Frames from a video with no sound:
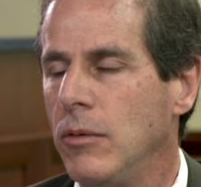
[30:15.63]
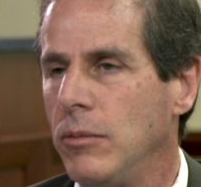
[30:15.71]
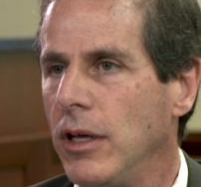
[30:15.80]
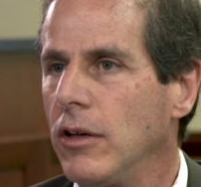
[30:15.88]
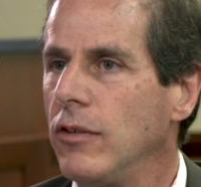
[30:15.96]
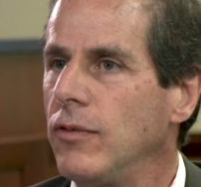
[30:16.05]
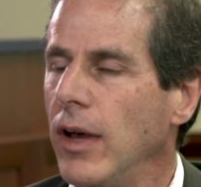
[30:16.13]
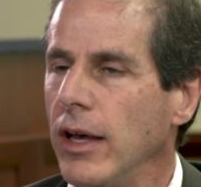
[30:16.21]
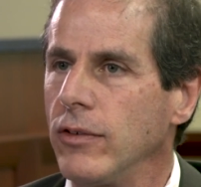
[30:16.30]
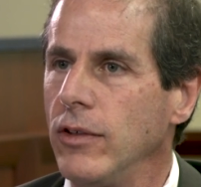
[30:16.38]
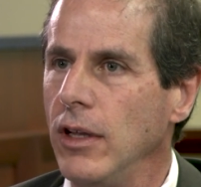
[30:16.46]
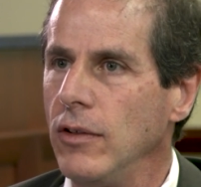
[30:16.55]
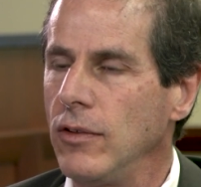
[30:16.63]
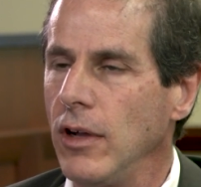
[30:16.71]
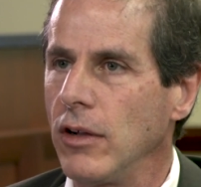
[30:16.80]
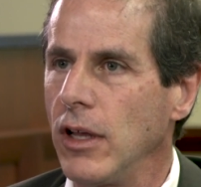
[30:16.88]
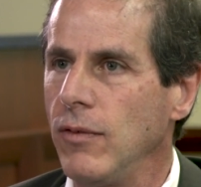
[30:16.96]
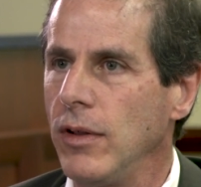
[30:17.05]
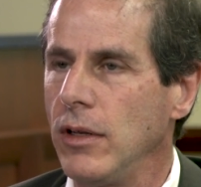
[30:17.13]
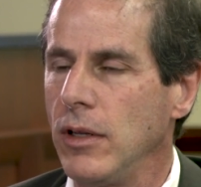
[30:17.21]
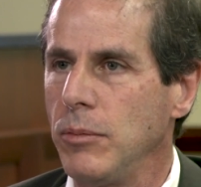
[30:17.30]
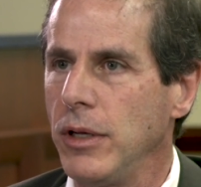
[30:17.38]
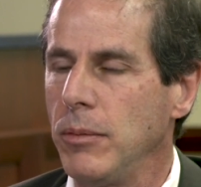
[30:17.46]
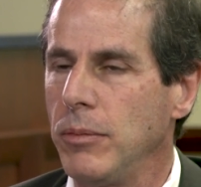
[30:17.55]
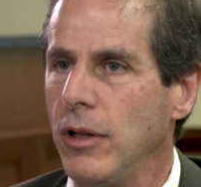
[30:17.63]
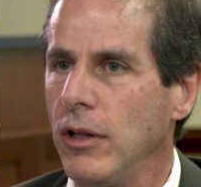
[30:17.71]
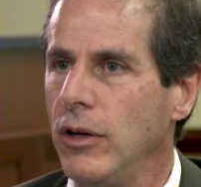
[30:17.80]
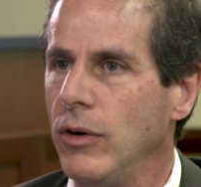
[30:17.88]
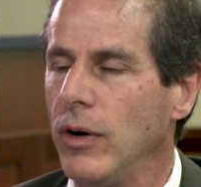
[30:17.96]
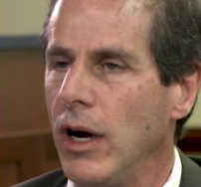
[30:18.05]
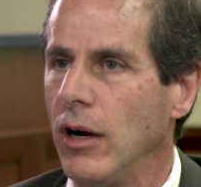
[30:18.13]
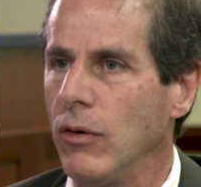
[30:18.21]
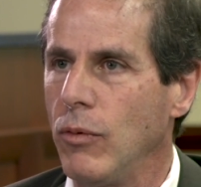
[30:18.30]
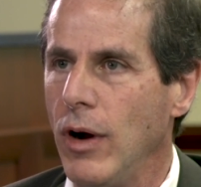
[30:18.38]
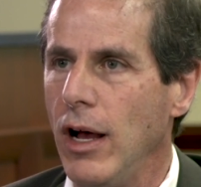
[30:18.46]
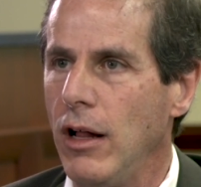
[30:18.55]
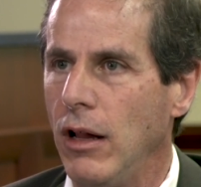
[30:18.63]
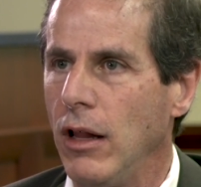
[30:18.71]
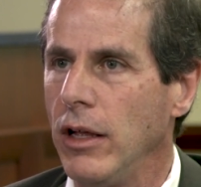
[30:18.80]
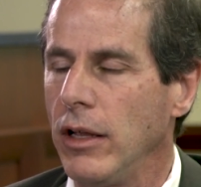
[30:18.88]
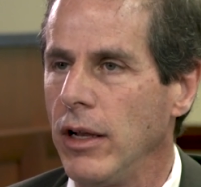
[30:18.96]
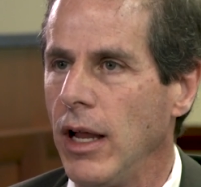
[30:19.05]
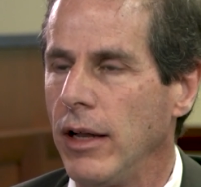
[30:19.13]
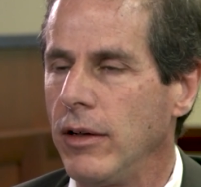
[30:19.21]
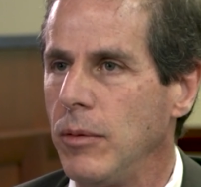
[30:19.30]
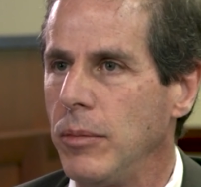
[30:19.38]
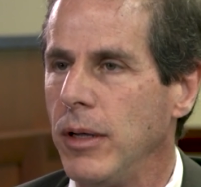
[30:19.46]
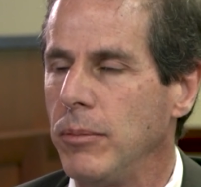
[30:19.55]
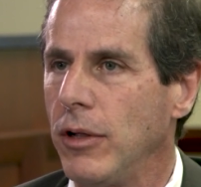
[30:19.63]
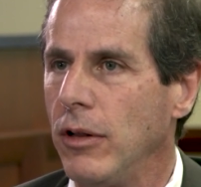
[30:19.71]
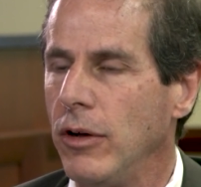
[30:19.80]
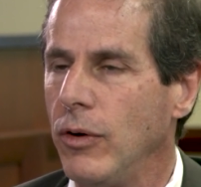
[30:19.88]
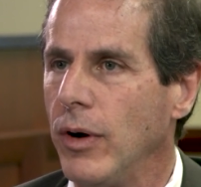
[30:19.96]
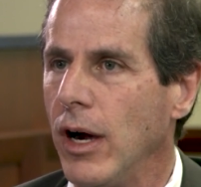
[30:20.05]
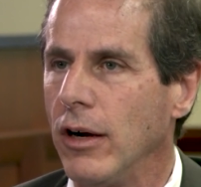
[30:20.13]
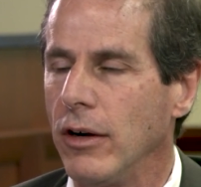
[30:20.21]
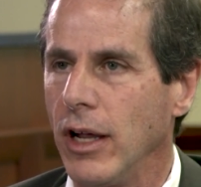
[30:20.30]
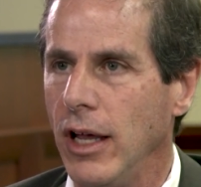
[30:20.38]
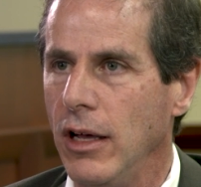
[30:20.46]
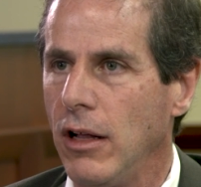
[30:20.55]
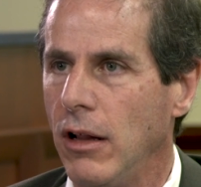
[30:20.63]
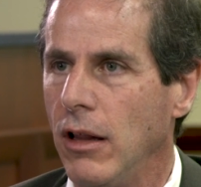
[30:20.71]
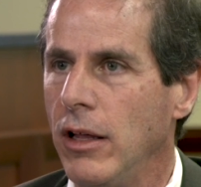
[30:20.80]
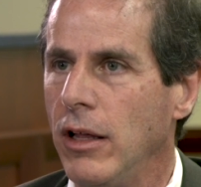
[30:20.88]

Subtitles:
Because vaccines are given to people who are well, not to people who are ill.